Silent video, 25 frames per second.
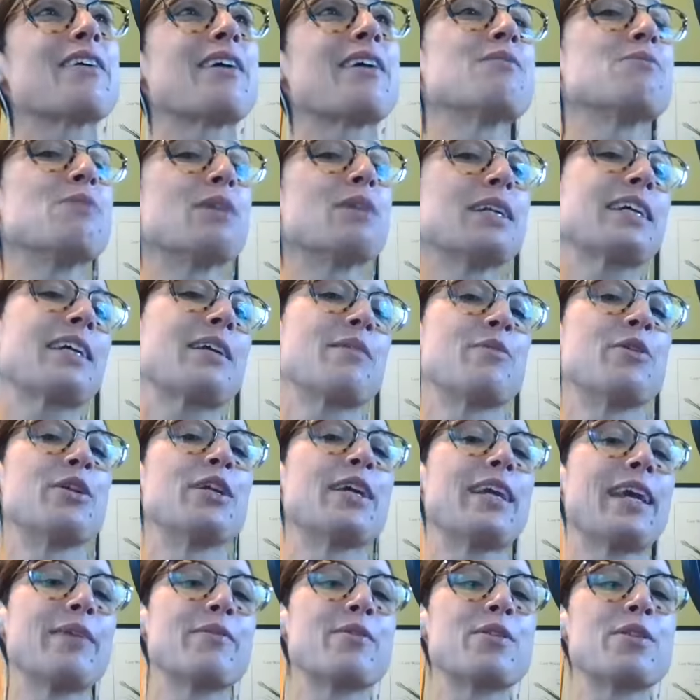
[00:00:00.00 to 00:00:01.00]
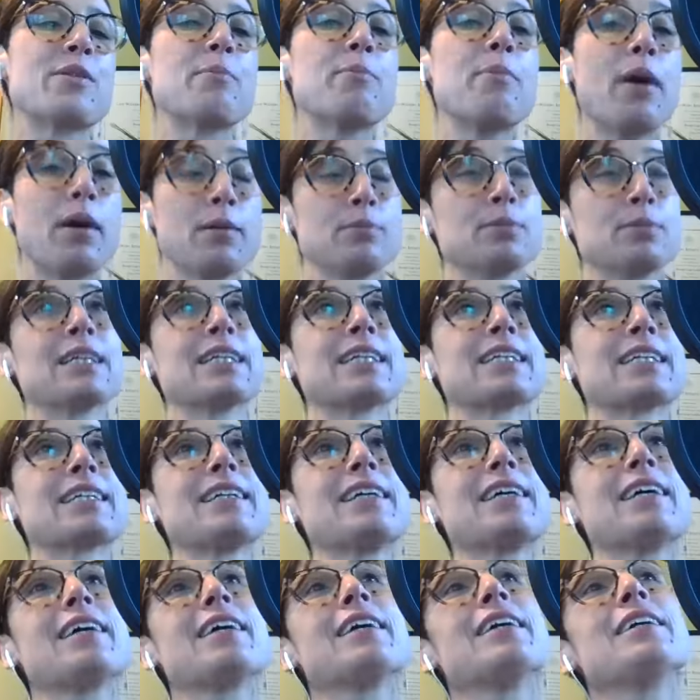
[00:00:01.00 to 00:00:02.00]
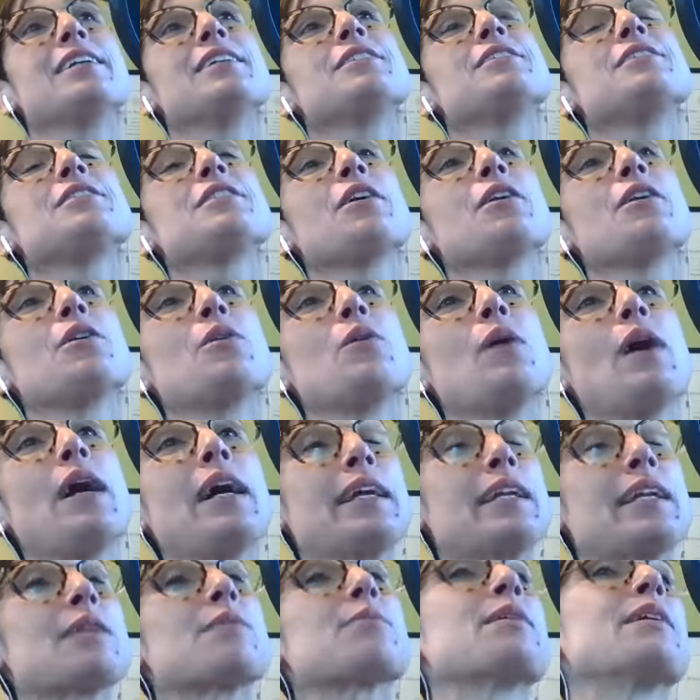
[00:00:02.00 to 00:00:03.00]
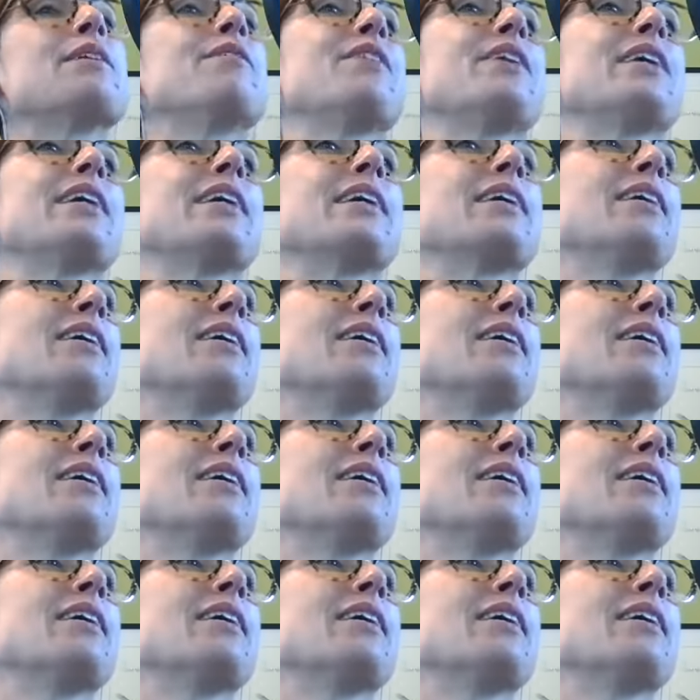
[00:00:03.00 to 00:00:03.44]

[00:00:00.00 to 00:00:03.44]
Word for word: I want to communicate with the public. So I ended up leaving